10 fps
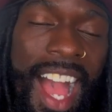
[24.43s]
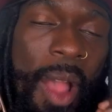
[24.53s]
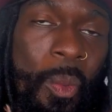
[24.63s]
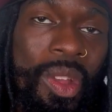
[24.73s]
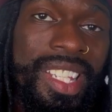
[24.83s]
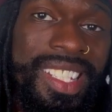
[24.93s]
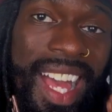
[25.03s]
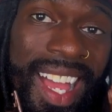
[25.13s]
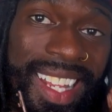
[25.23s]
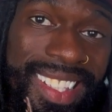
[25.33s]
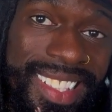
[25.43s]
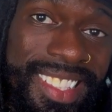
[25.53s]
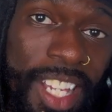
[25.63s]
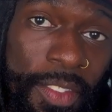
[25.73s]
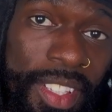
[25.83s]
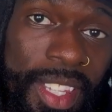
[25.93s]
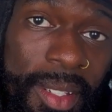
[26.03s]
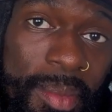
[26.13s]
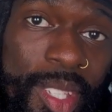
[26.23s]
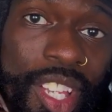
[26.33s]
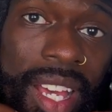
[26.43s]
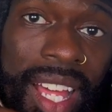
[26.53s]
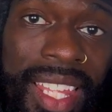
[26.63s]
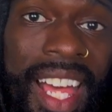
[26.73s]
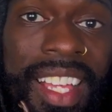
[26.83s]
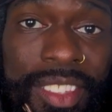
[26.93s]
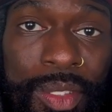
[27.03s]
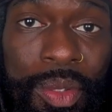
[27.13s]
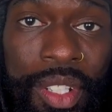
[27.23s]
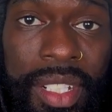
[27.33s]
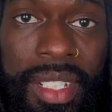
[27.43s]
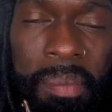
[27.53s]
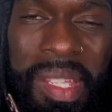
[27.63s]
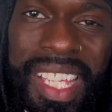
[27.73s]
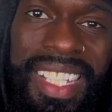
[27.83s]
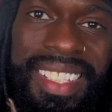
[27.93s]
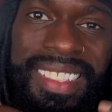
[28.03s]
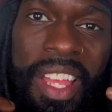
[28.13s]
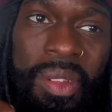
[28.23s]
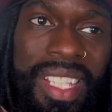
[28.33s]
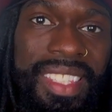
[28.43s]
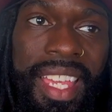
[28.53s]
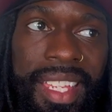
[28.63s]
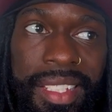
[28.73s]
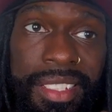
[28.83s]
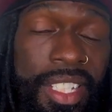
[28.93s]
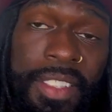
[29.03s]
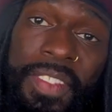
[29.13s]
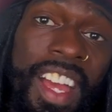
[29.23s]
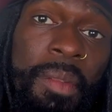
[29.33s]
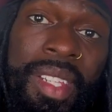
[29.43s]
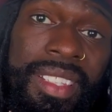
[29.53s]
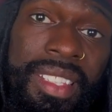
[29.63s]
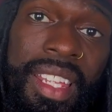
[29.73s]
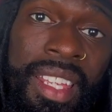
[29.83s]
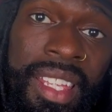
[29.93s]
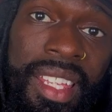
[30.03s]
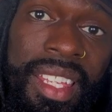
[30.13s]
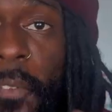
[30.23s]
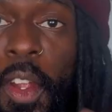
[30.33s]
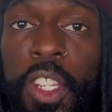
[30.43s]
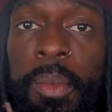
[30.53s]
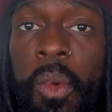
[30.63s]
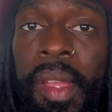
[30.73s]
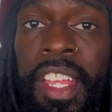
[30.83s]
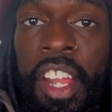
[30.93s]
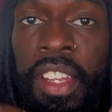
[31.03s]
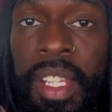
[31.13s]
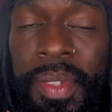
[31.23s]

I wish I'd discovered them a lot sooner because they only take just 5 minutes a day. The first movement in our knee